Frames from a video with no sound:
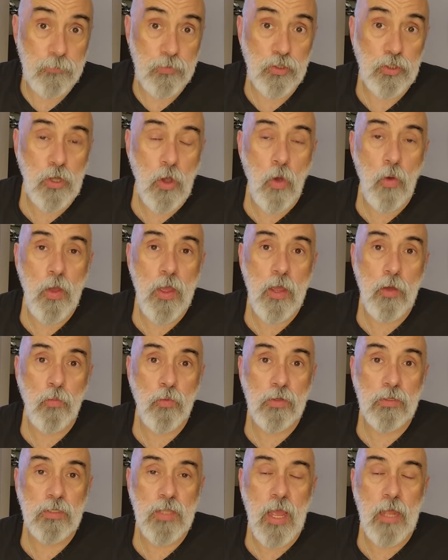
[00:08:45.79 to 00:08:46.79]
So it
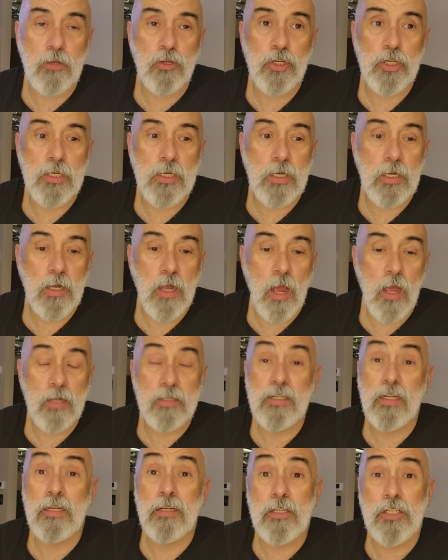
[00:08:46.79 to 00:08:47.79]
was, and she
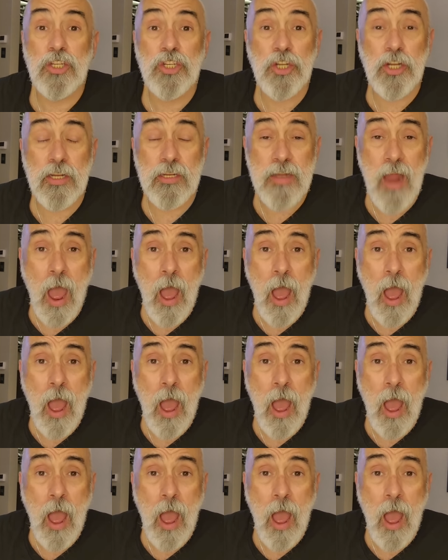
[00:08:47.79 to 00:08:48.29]
did